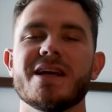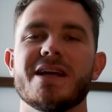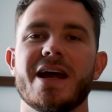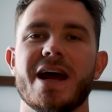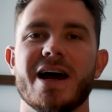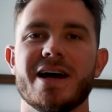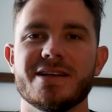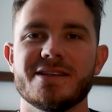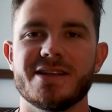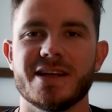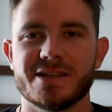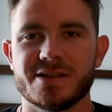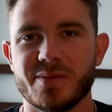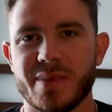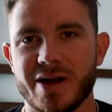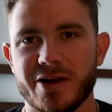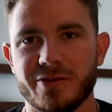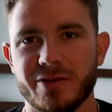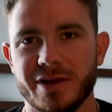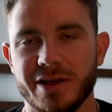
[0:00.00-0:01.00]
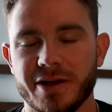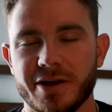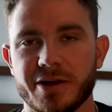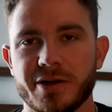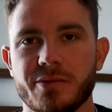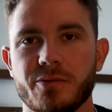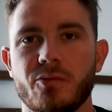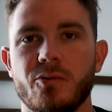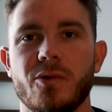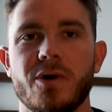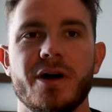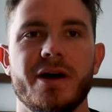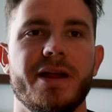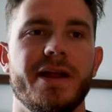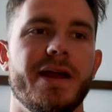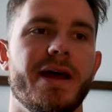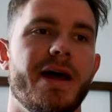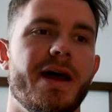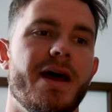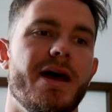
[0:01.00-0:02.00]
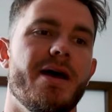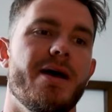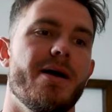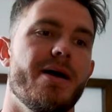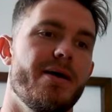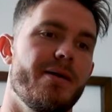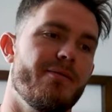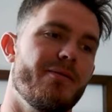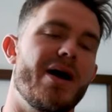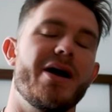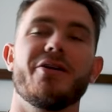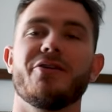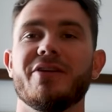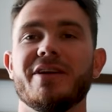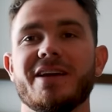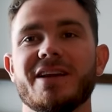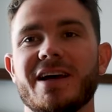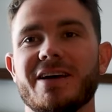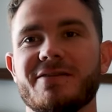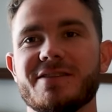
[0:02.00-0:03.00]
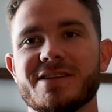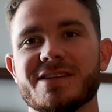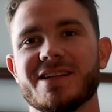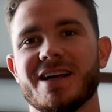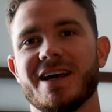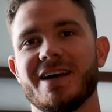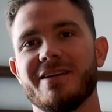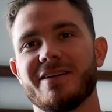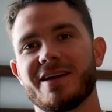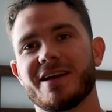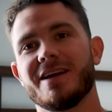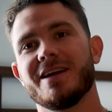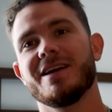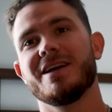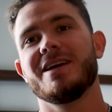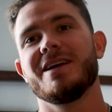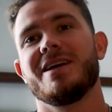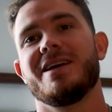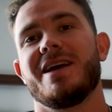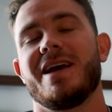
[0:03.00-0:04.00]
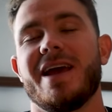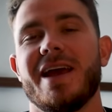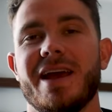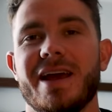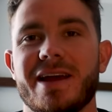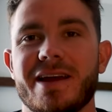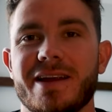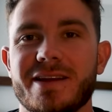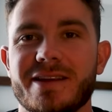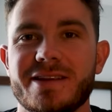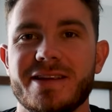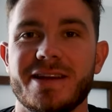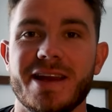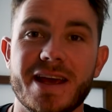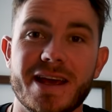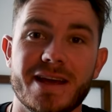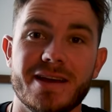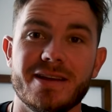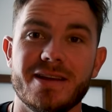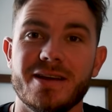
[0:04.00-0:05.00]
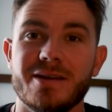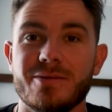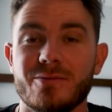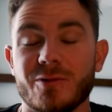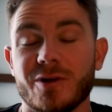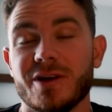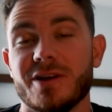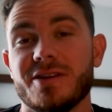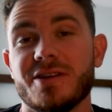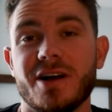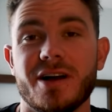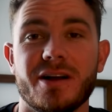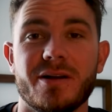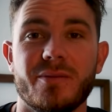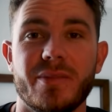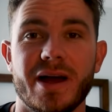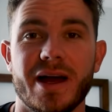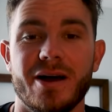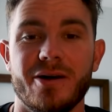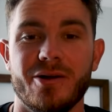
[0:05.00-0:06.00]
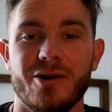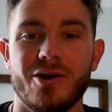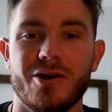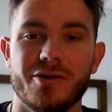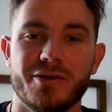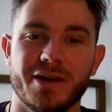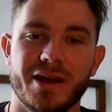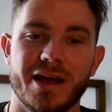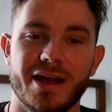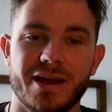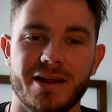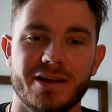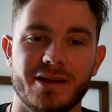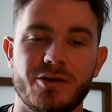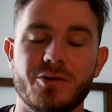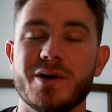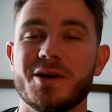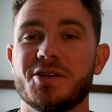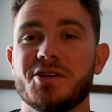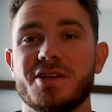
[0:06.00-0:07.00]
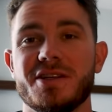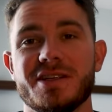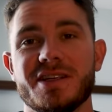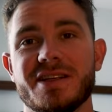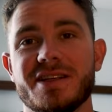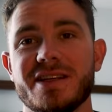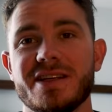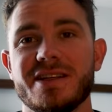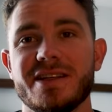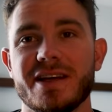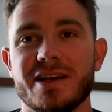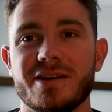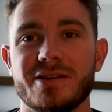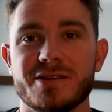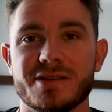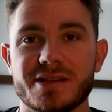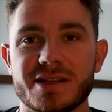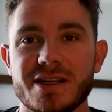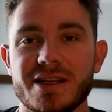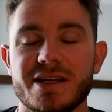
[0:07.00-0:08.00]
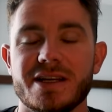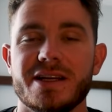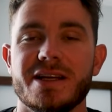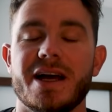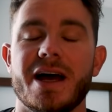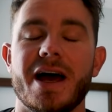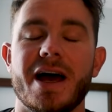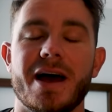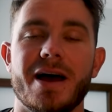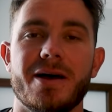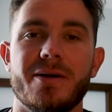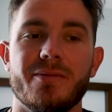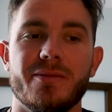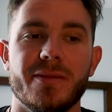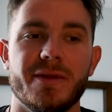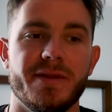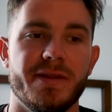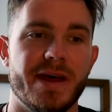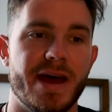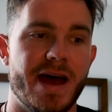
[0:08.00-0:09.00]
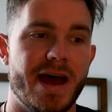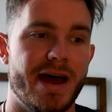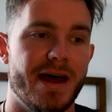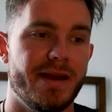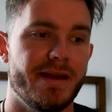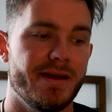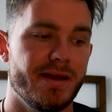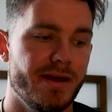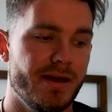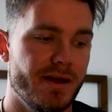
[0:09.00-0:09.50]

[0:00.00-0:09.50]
get asked as a minor leaguer what uh, minor league life is like. And today we're gonna talk about all the kind of like questions and details um, that